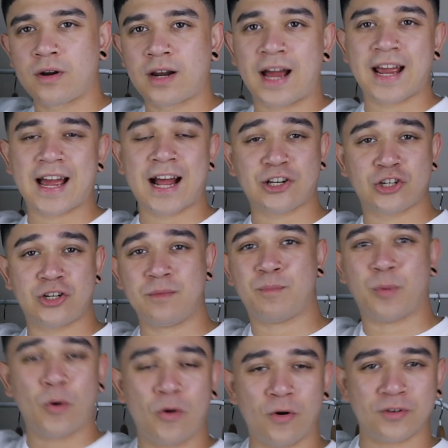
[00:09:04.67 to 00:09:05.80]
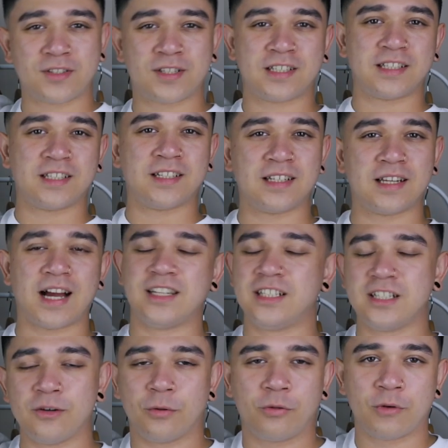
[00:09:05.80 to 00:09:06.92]
one I actually bought. I
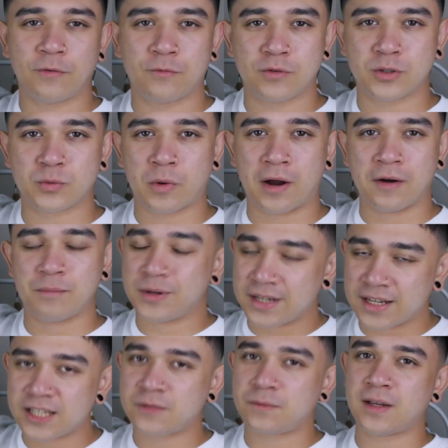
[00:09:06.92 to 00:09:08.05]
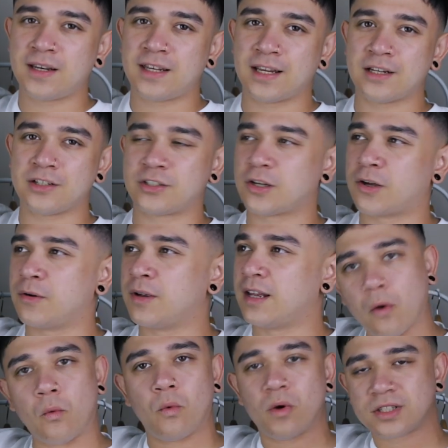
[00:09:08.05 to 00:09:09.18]
didn't thrift this one, but it is vintage. So
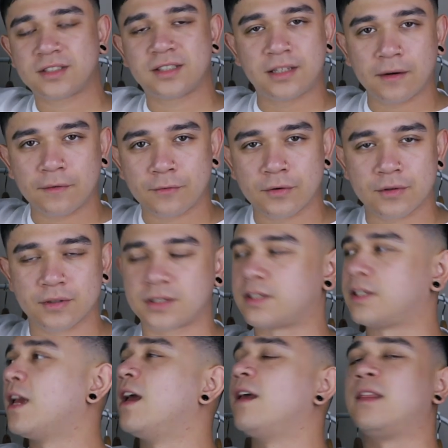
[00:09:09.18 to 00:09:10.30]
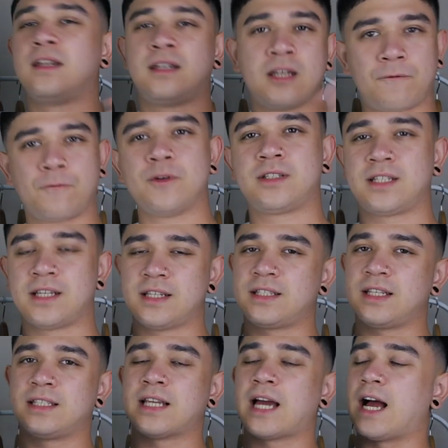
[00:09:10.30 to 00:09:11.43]
what's the difference? The difference is
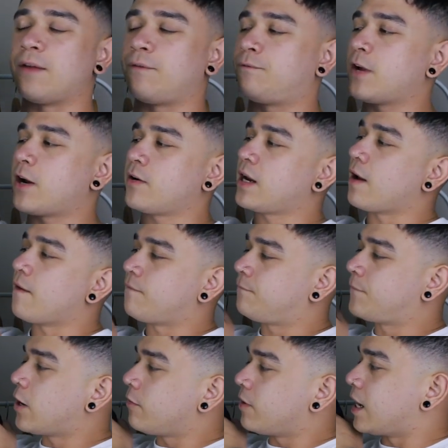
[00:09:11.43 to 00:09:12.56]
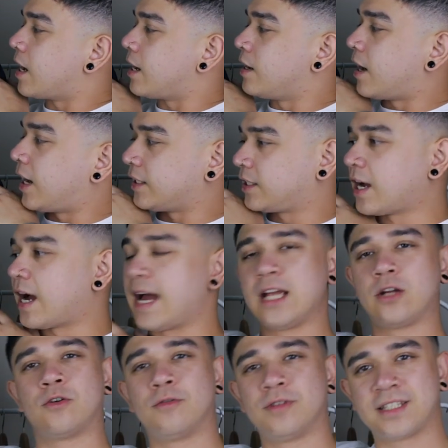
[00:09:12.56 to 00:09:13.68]
that a very, very nice guy
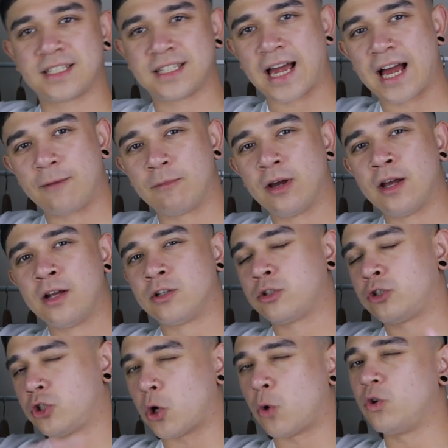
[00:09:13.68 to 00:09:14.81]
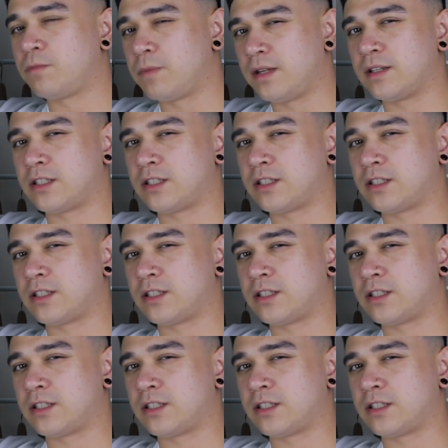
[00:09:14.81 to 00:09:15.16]
called Sam sold me